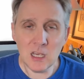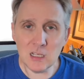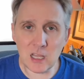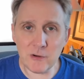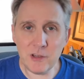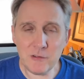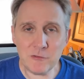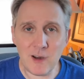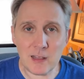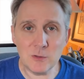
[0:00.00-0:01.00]
Glarien
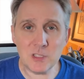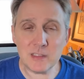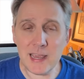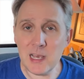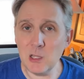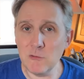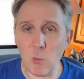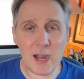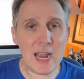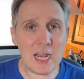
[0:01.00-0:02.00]
follows the tale of
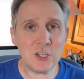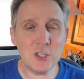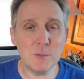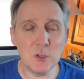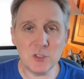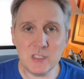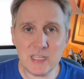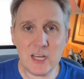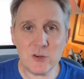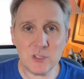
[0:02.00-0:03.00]
White Ash's most
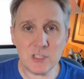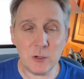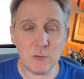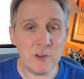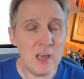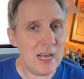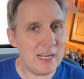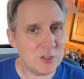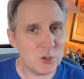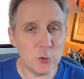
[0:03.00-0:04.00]
dangerous elf,
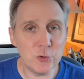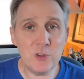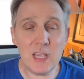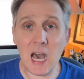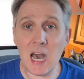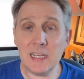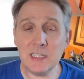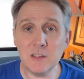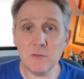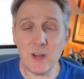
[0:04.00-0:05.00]
as told through the eyes
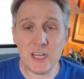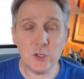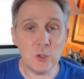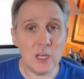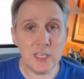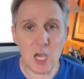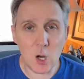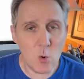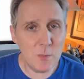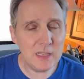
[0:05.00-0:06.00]
of Rachel, a young
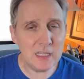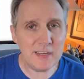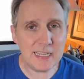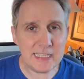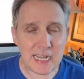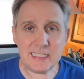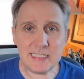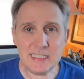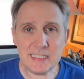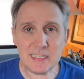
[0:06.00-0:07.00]
woman living in
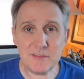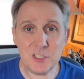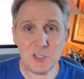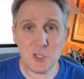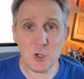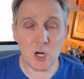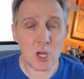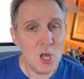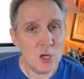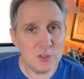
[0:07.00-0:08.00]
1970s New York,
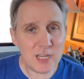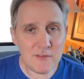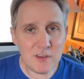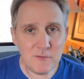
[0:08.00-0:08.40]
who's having